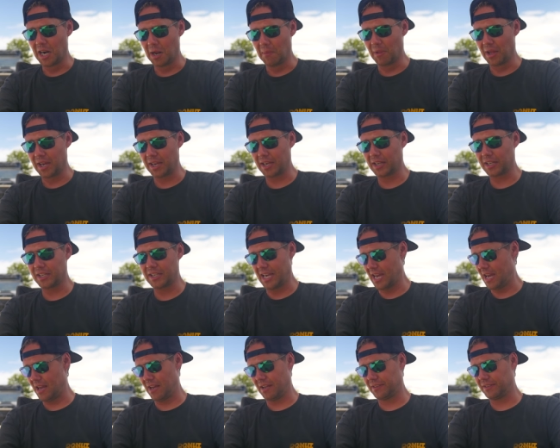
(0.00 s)
I'm like,
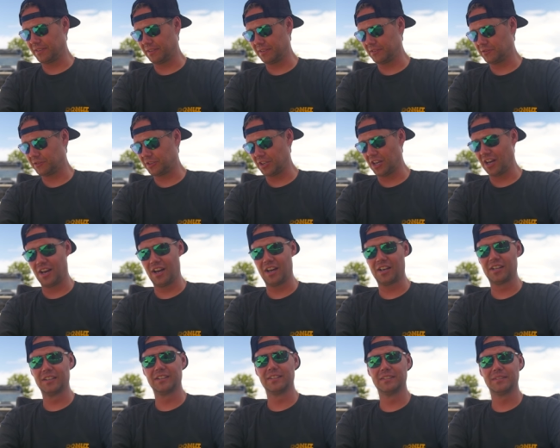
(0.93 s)
yeah,
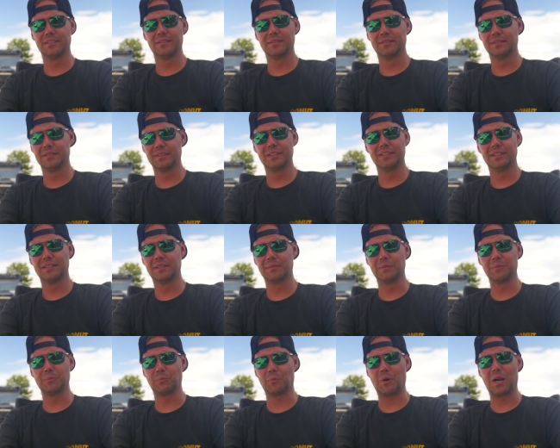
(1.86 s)
duh.
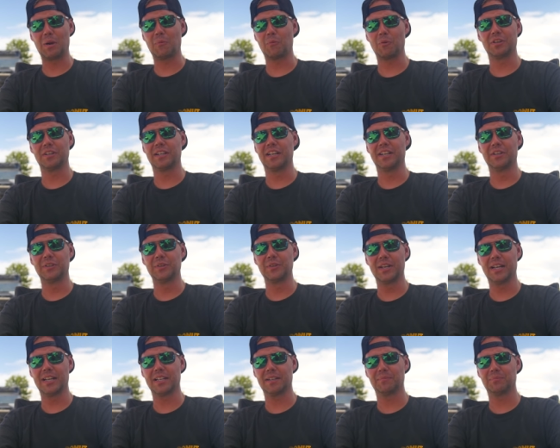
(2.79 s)
Why wouldn't I do
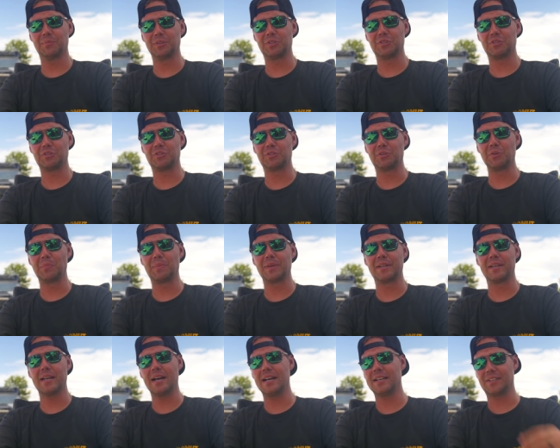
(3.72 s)
that? It'd be
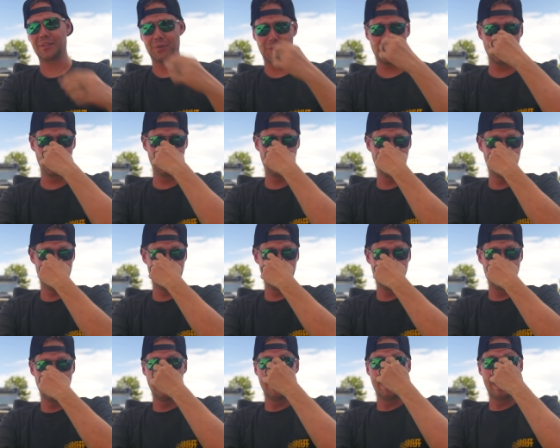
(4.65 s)
stupid not to.
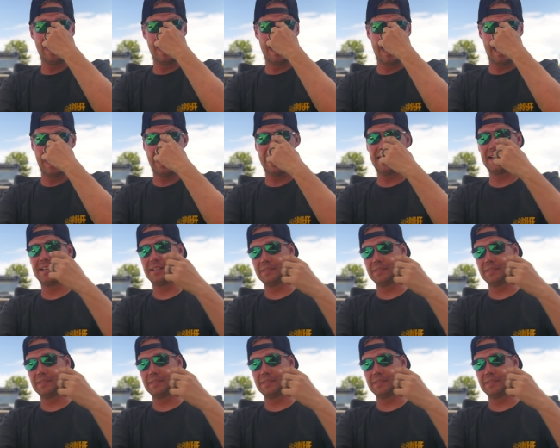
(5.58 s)
And